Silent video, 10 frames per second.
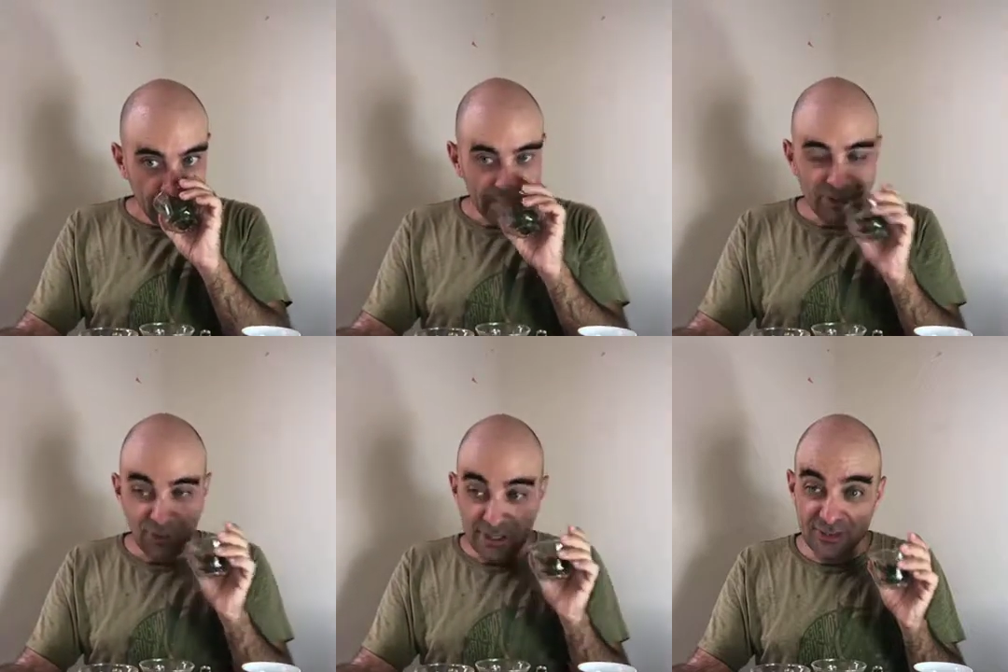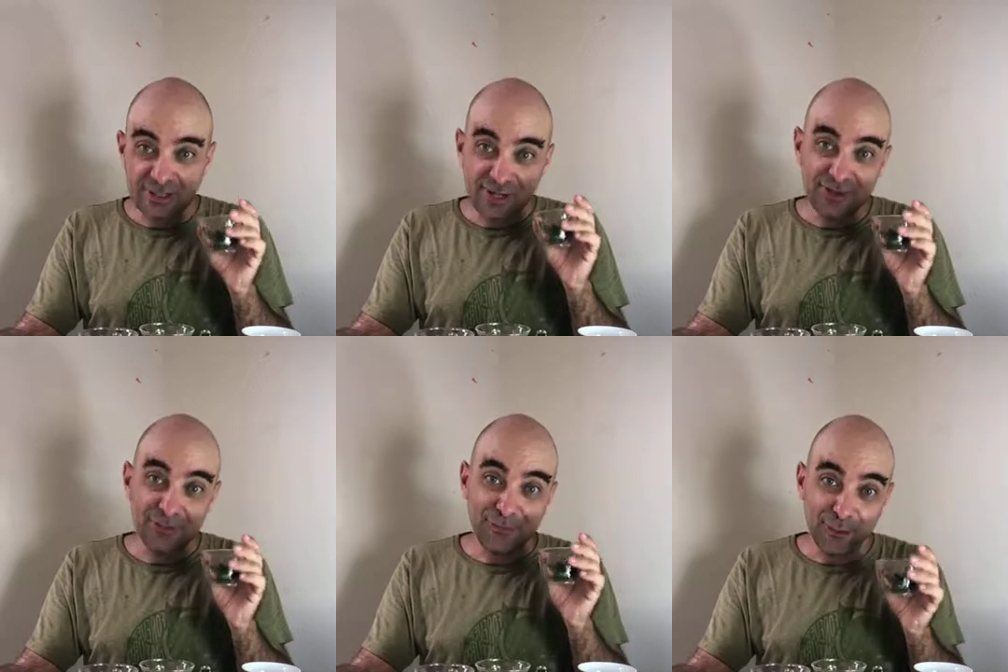And so this one's
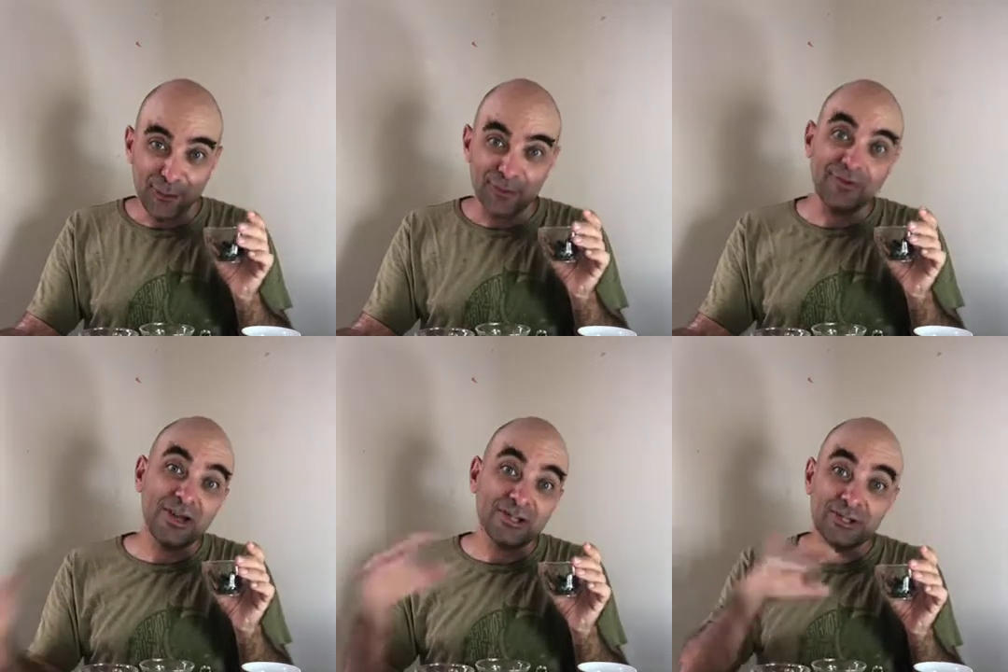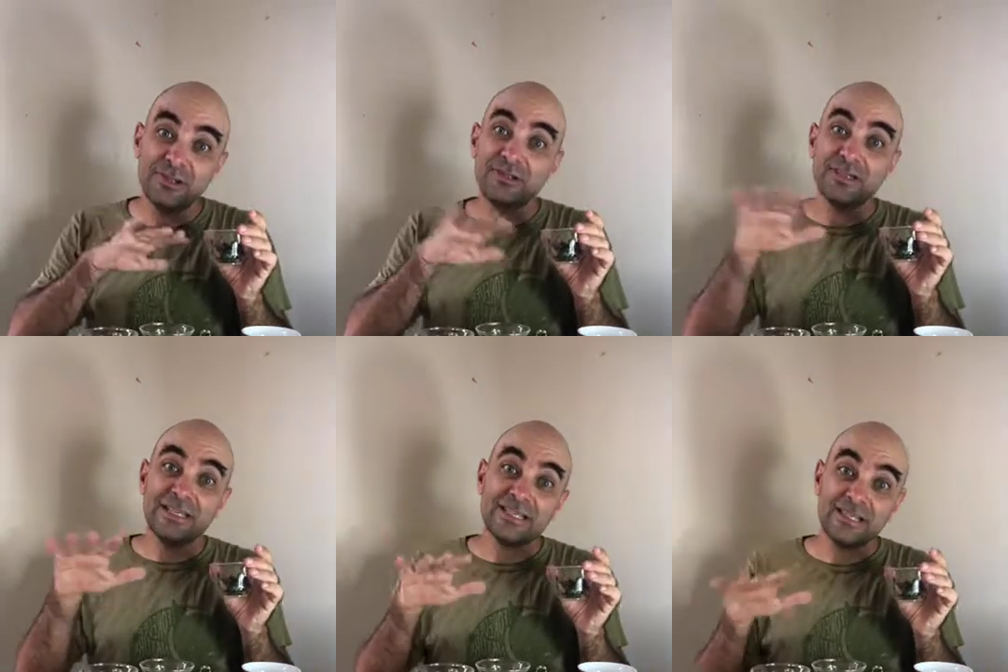got the floral. The vegetal
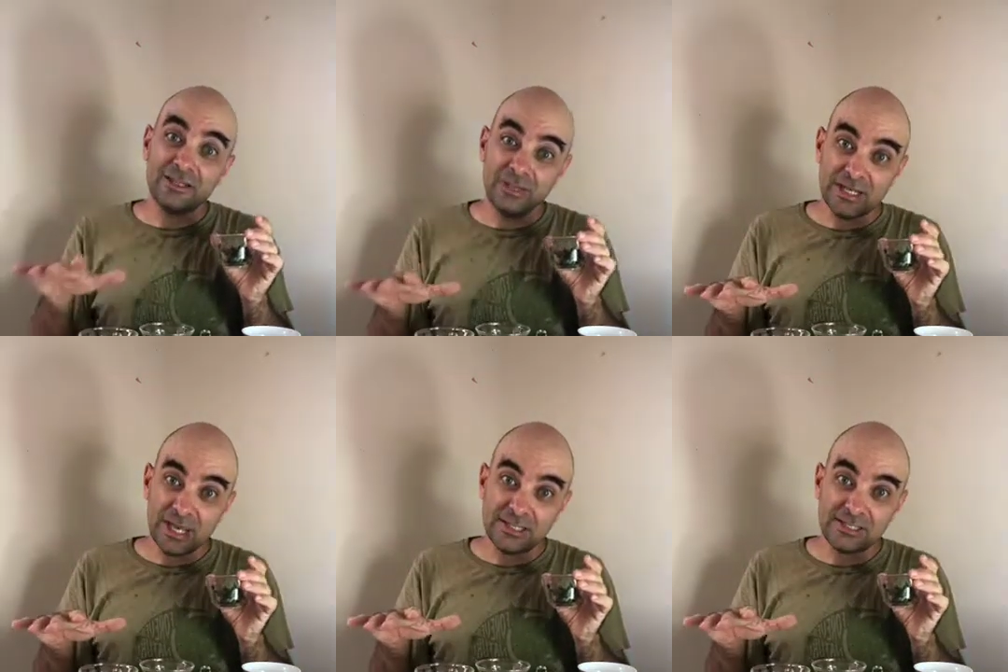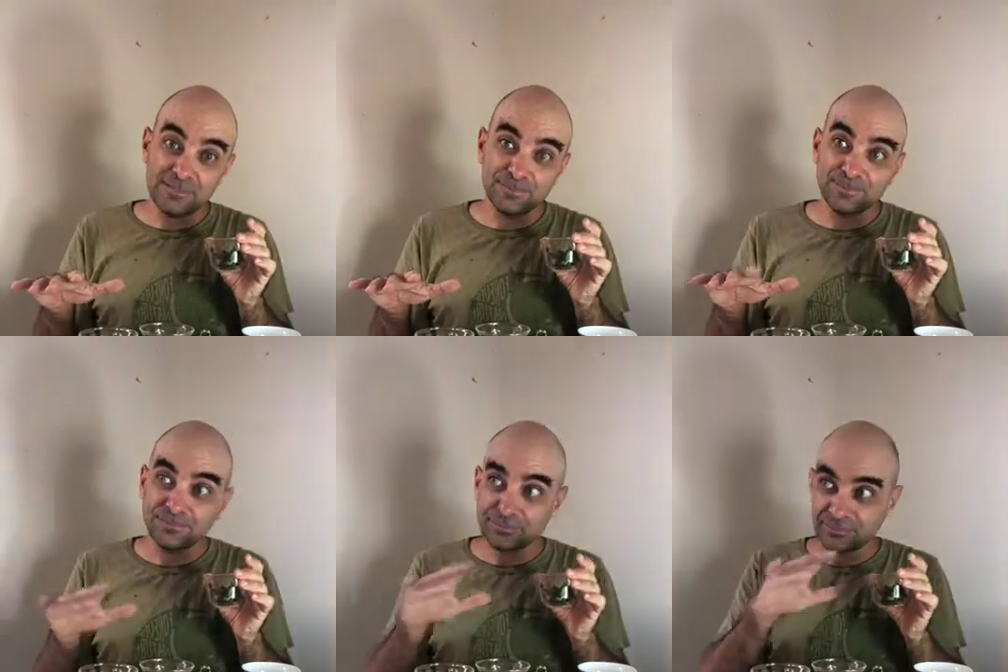is a little bit less,
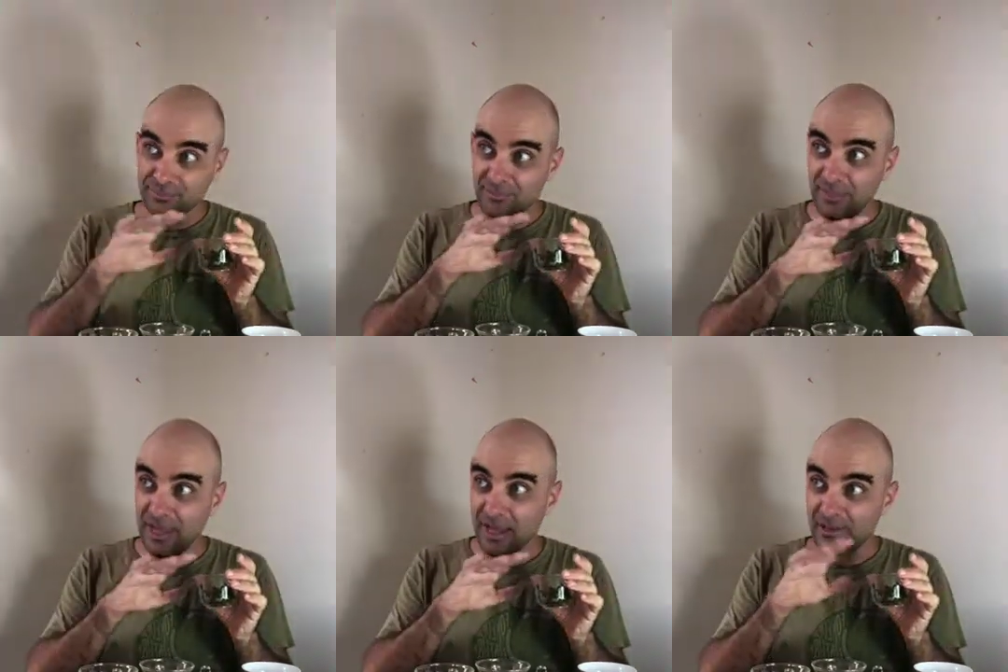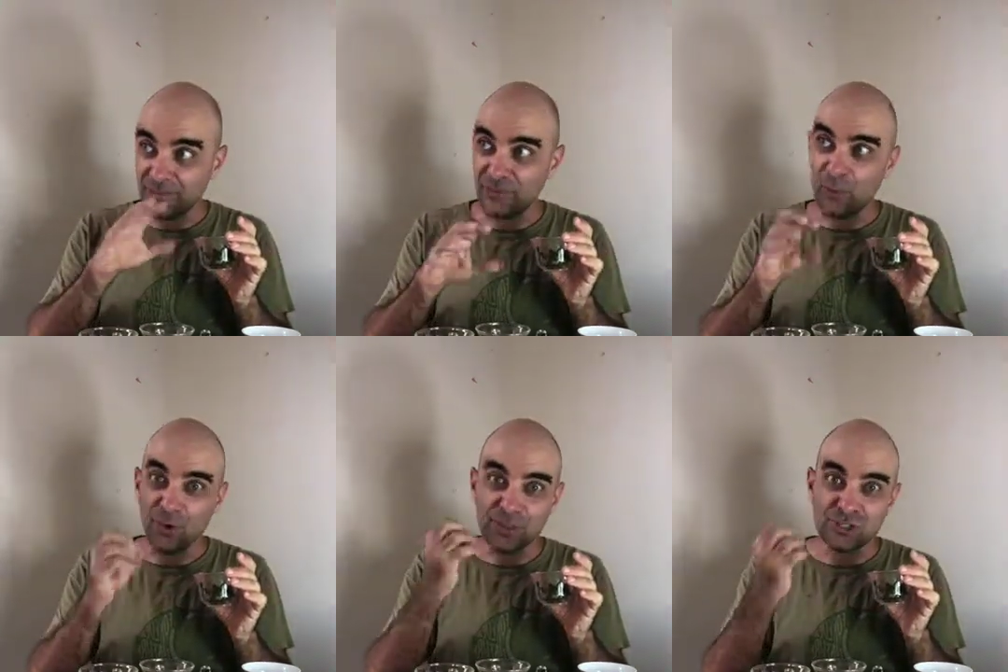and the
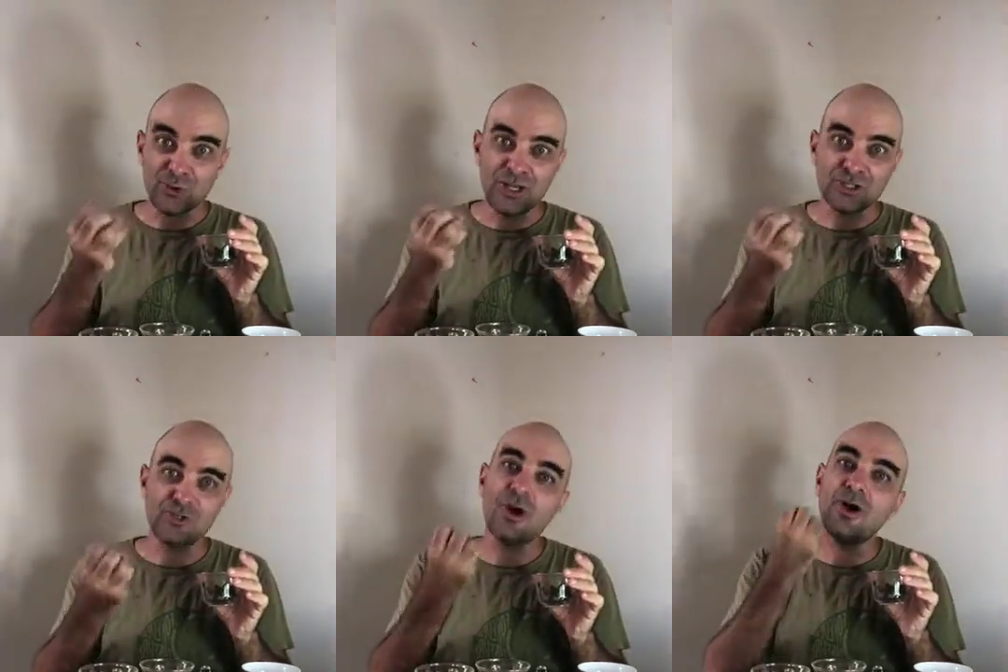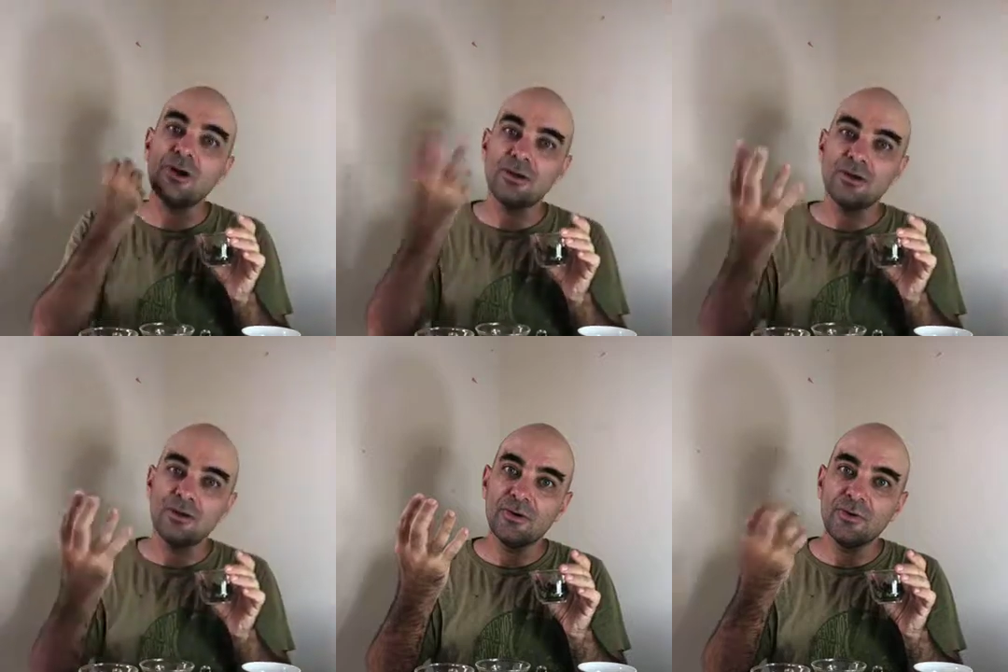floral is quite strong,
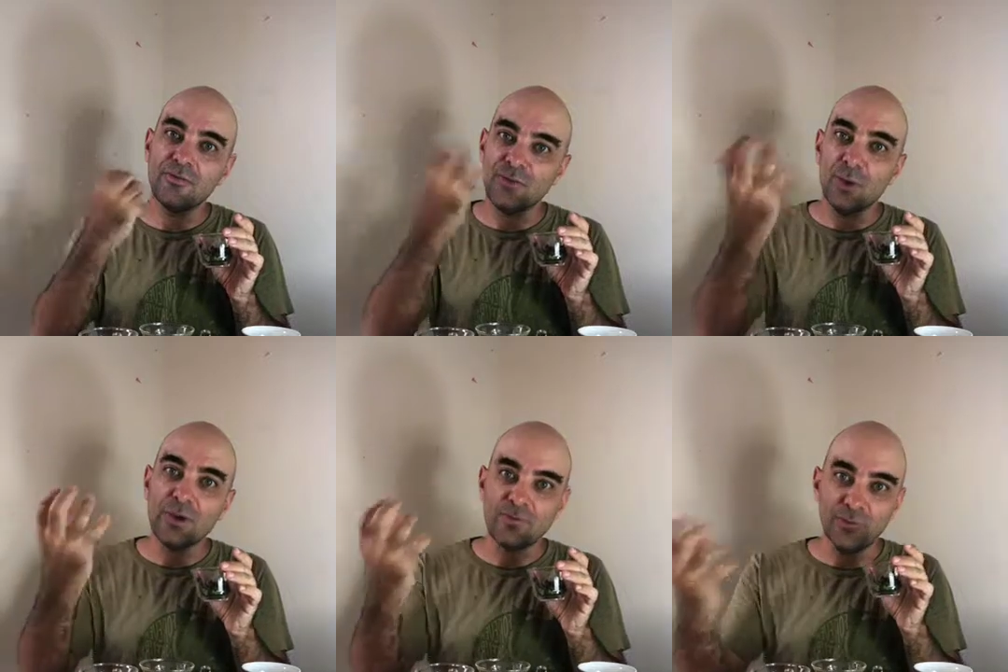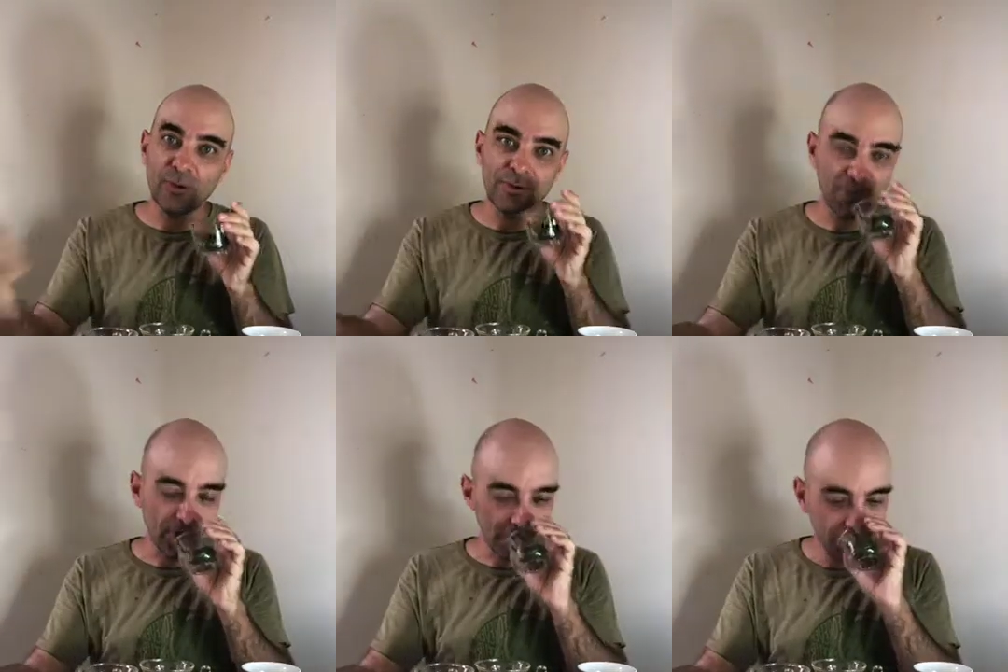flowing forth
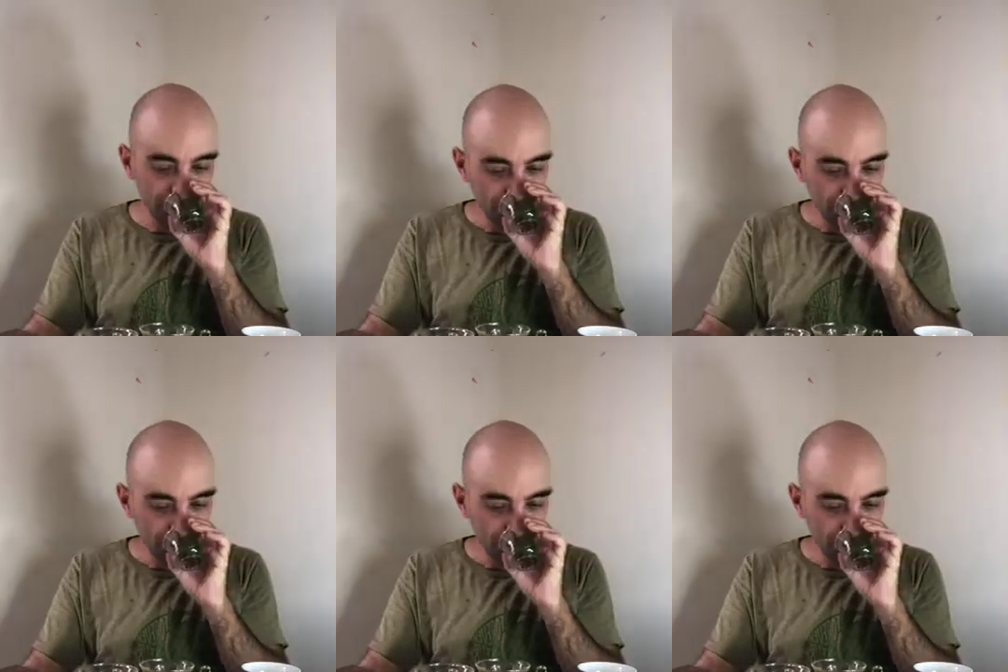from it.